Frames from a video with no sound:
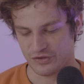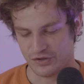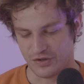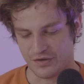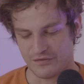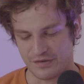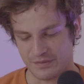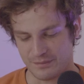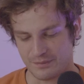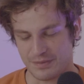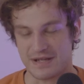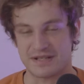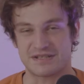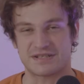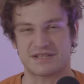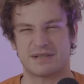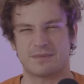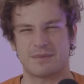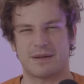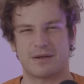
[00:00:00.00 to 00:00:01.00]
love and
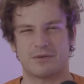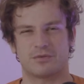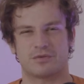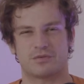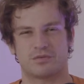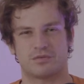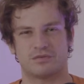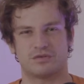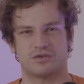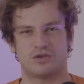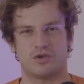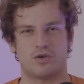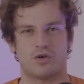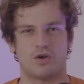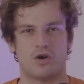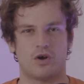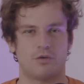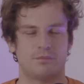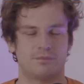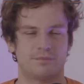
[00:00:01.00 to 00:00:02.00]
passion about your
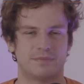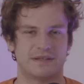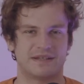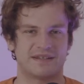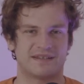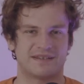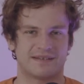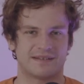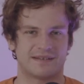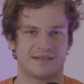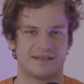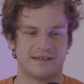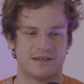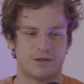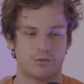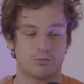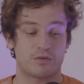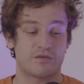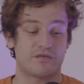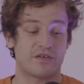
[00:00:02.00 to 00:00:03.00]
hobby
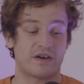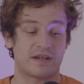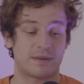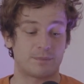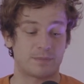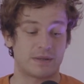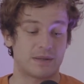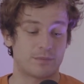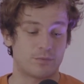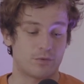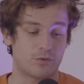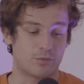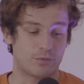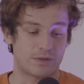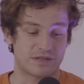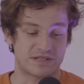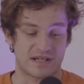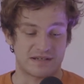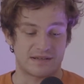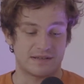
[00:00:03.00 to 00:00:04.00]
with other people
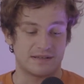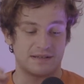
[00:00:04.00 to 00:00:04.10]
which are